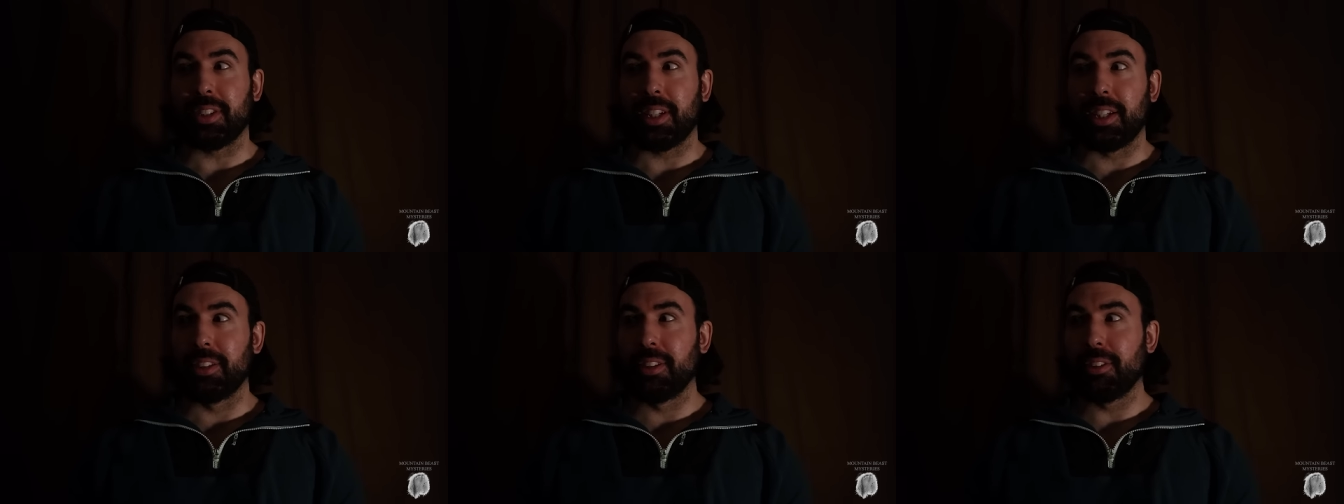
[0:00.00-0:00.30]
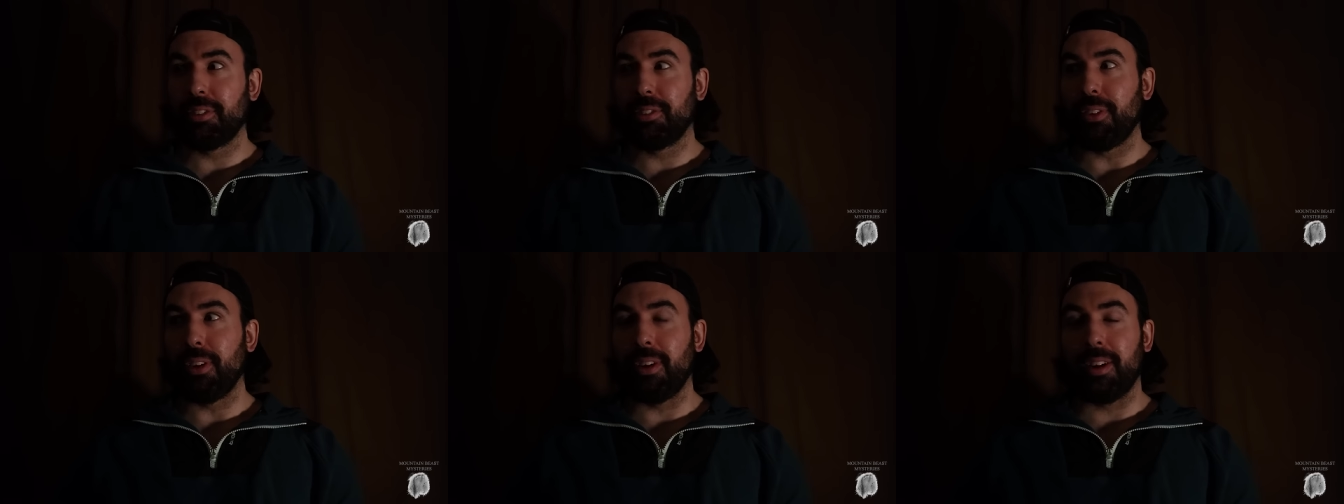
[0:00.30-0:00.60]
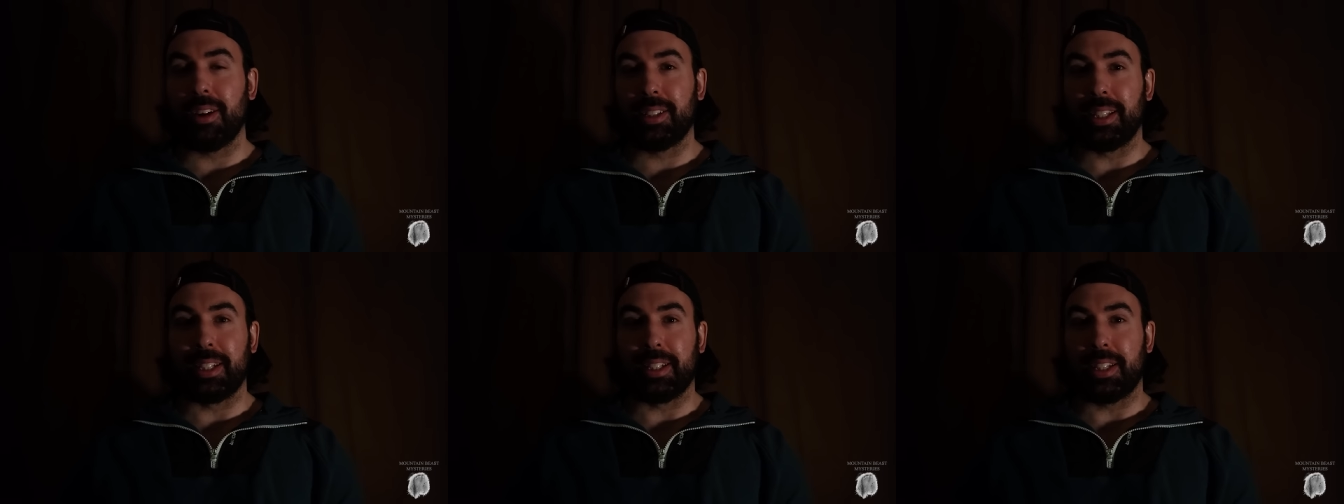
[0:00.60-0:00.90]
in the
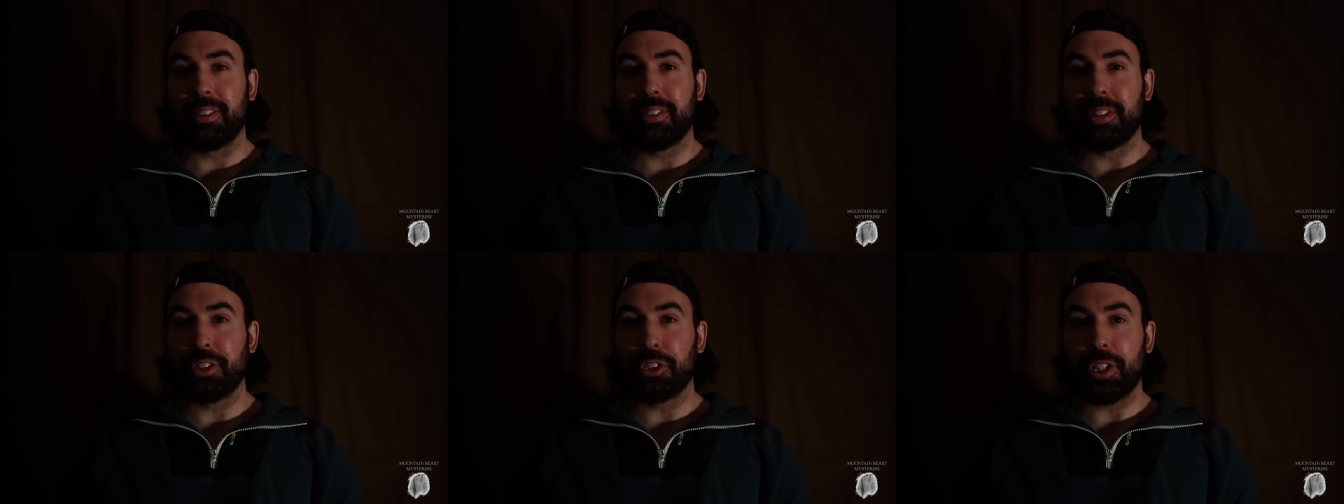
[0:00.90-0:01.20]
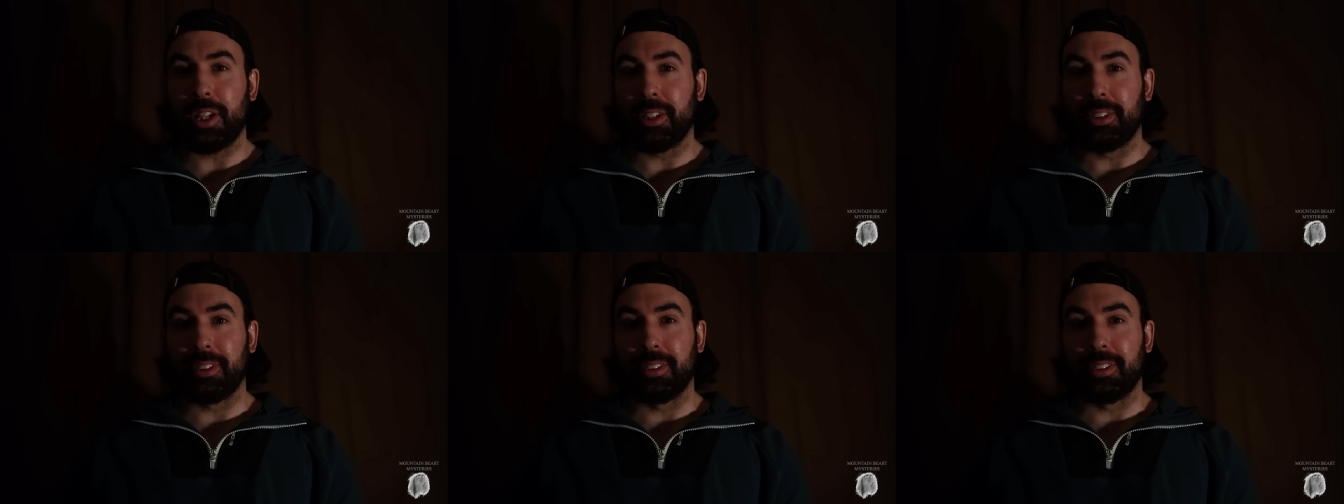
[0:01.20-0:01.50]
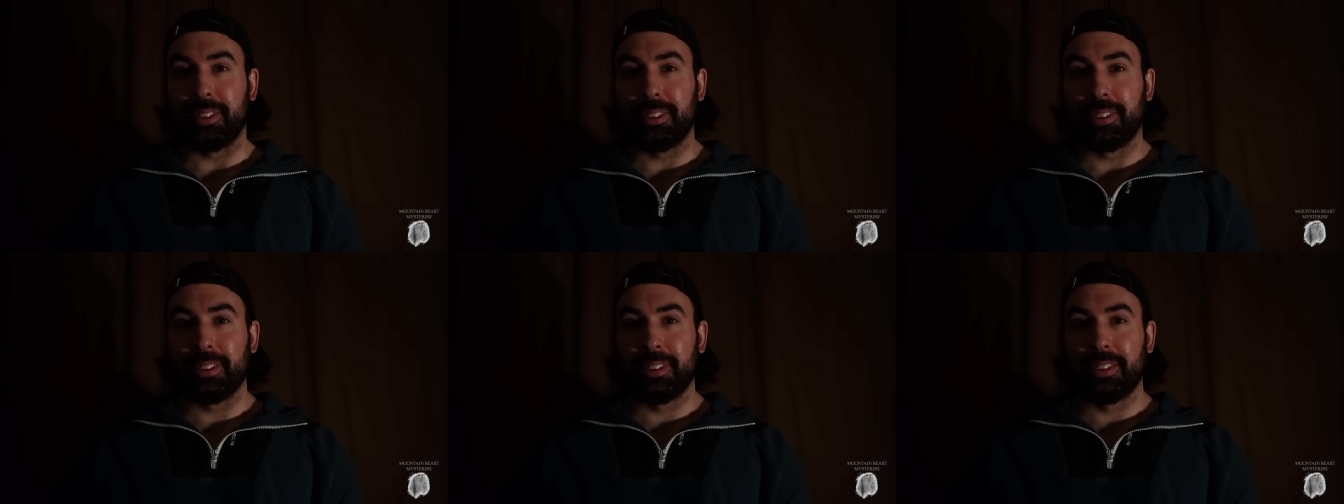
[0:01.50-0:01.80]
far like in the
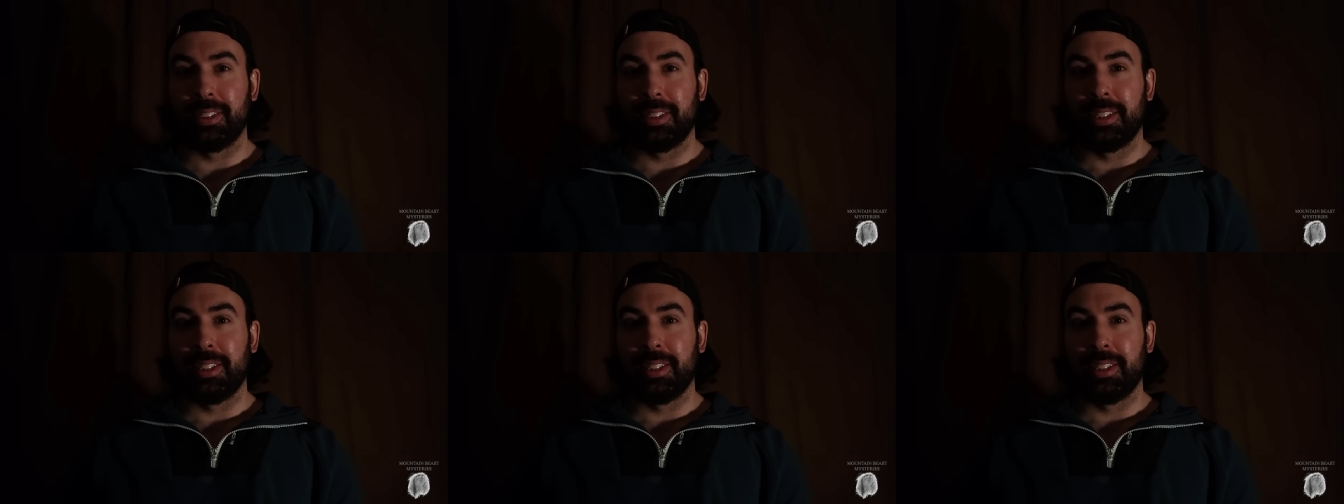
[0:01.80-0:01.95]
jungle,